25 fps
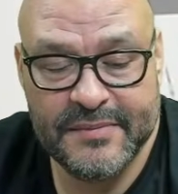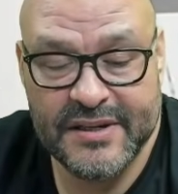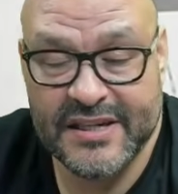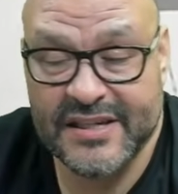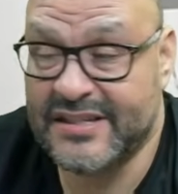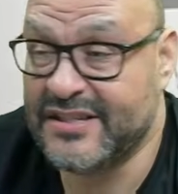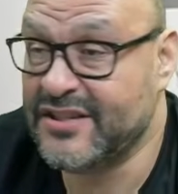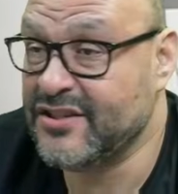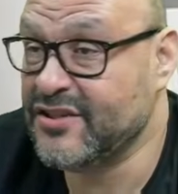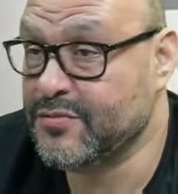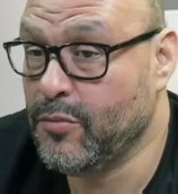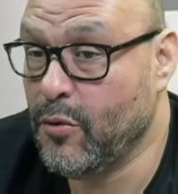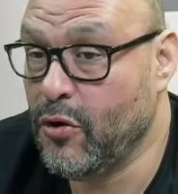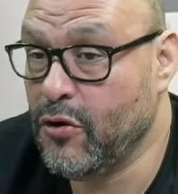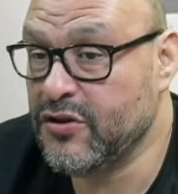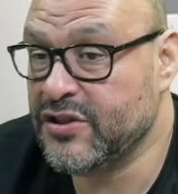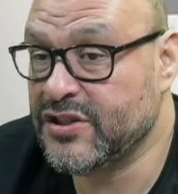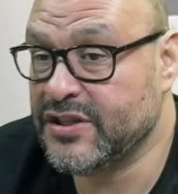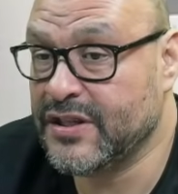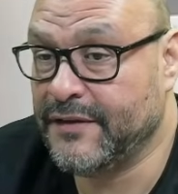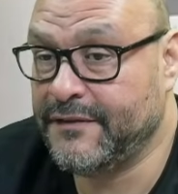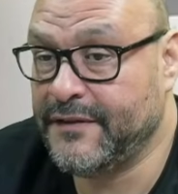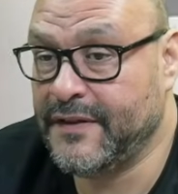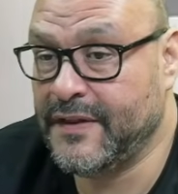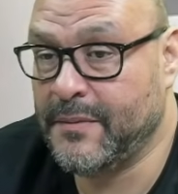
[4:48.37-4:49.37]
because there's more
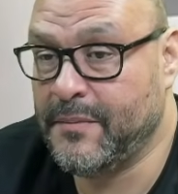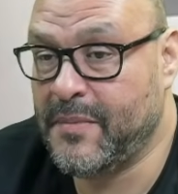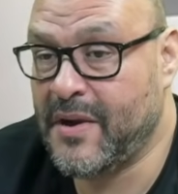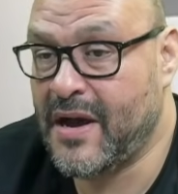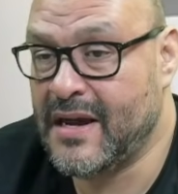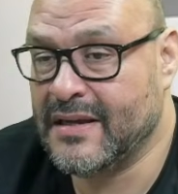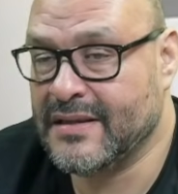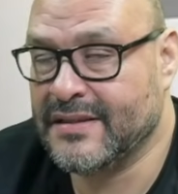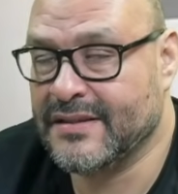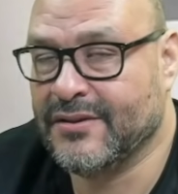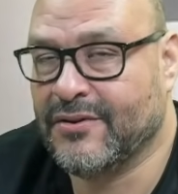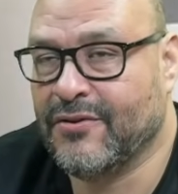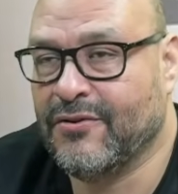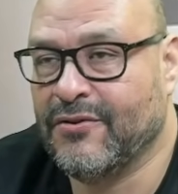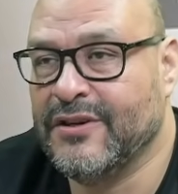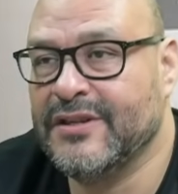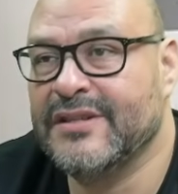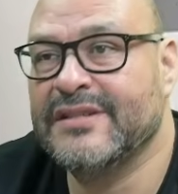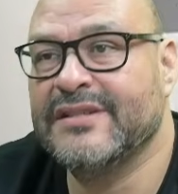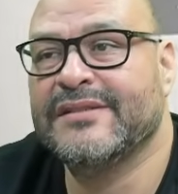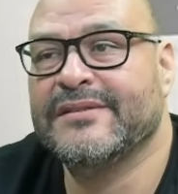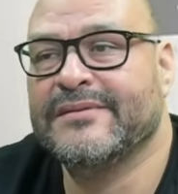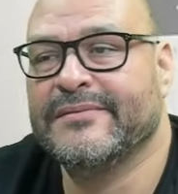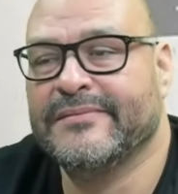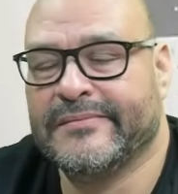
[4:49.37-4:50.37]
stuff in the box, of
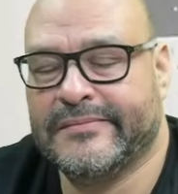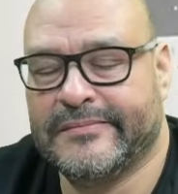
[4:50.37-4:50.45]
course.